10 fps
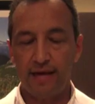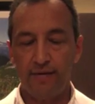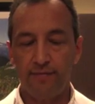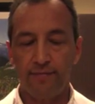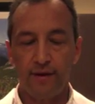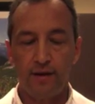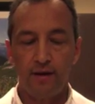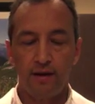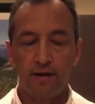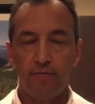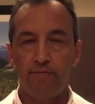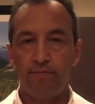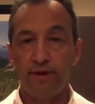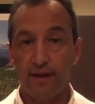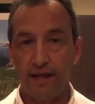down the
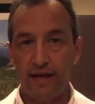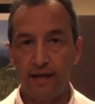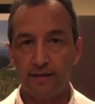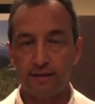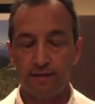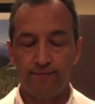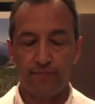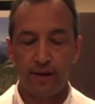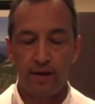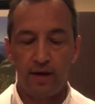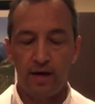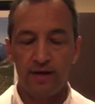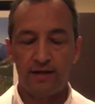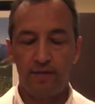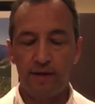legs.
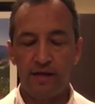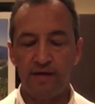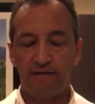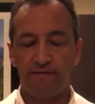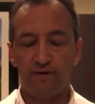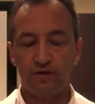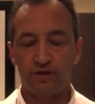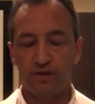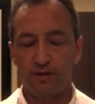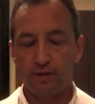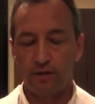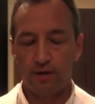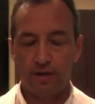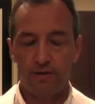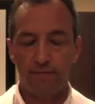Typically the first
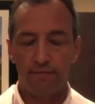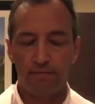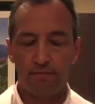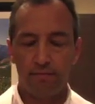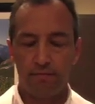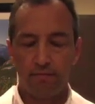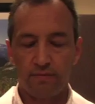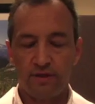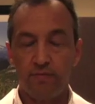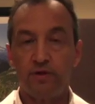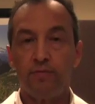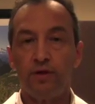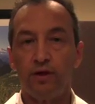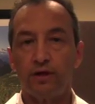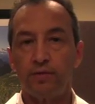symptom
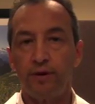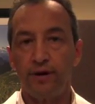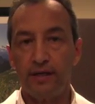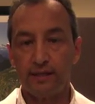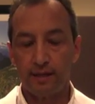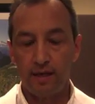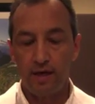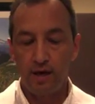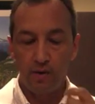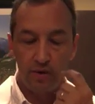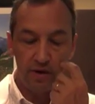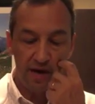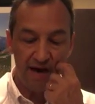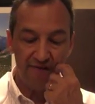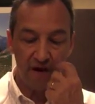you'll experience when you
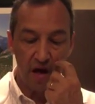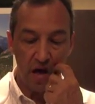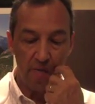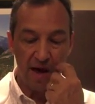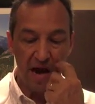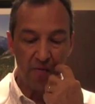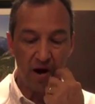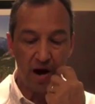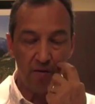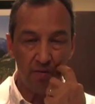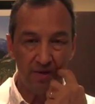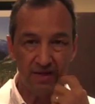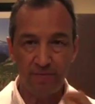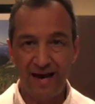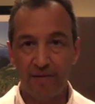have a back problem
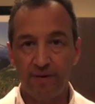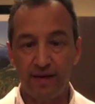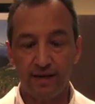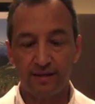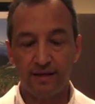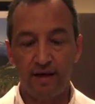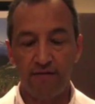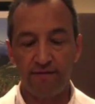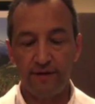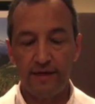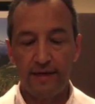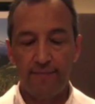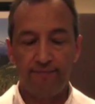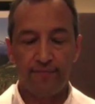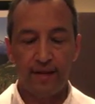is back pain itself.
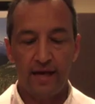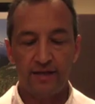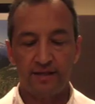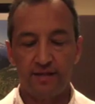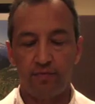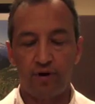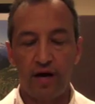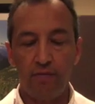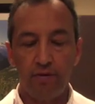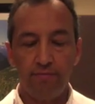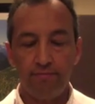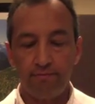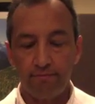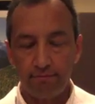As the problem